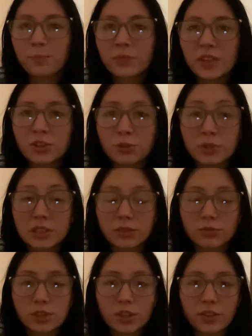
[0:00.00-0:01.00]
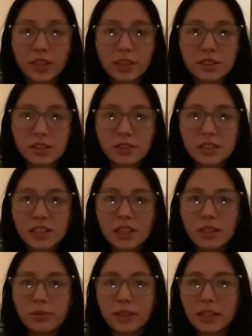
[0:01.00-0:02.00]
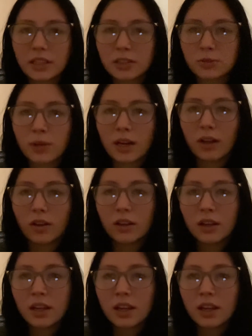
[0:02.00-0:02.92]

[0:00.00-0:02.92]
There's a risk of choking associated with it as well.